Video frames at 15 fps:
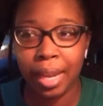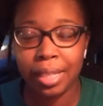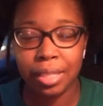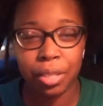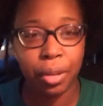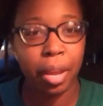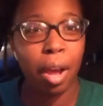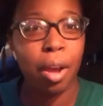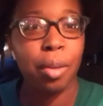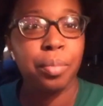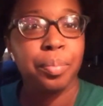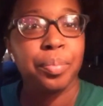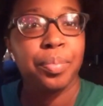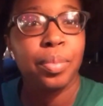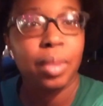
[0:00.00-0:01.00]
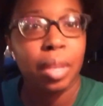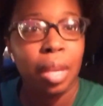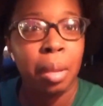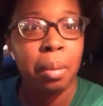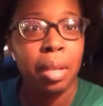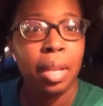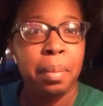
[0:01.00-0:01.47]
So y'all,
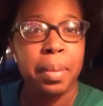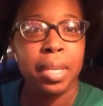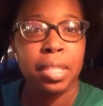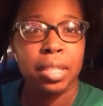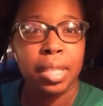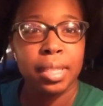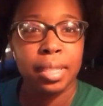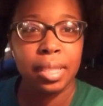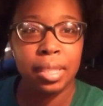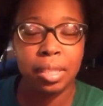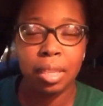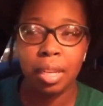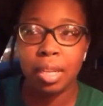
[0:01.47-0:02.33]
let me adjust this.